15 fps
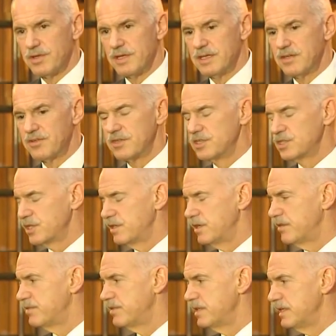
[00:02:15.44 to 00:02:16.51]
the decision
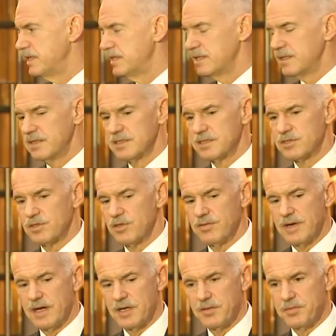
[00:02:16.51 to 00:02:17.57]
of the
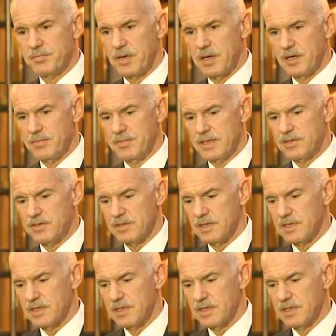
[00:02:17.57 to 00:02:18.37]
Slovak parliament.